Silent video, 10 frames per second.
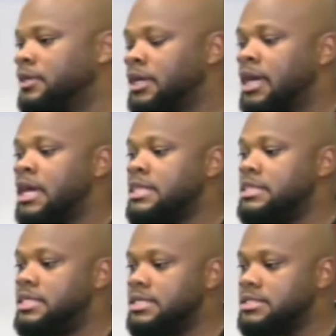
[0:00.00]
Yeah.
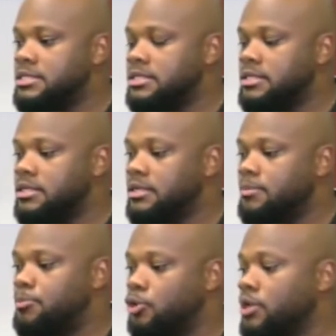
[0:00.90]
This
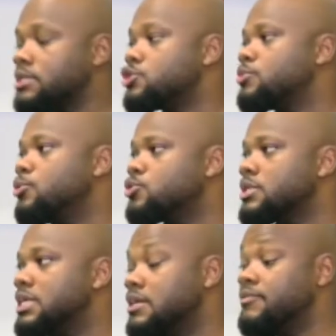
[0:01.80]
product is supposed
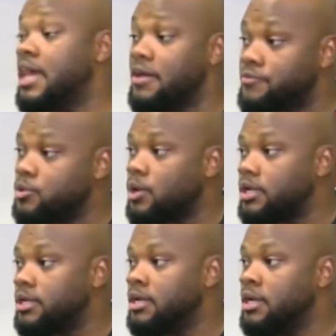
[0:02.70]
to give
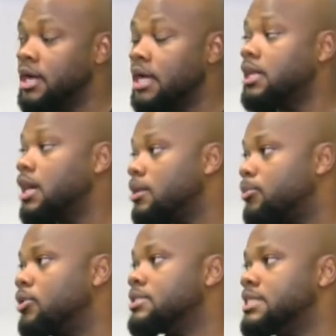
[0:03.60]
everyone an
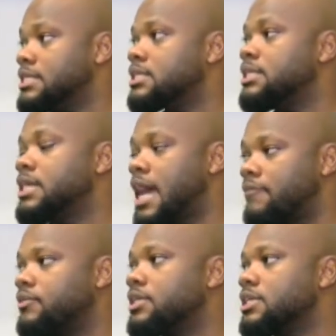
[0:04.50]
unapologetically
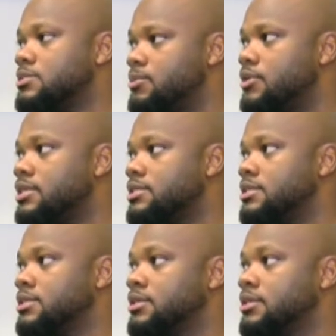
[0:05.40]
African experience.
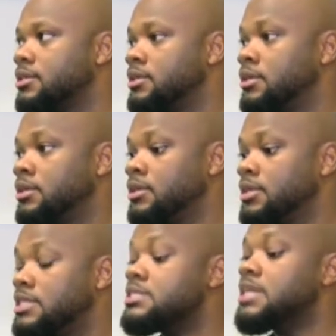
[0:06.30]
Okay.
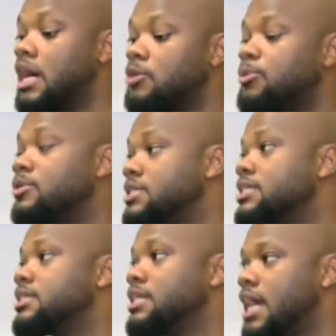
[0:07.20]
This is
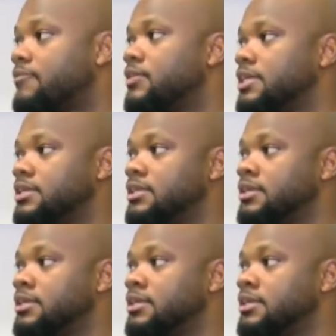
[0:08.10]
unapologetically African.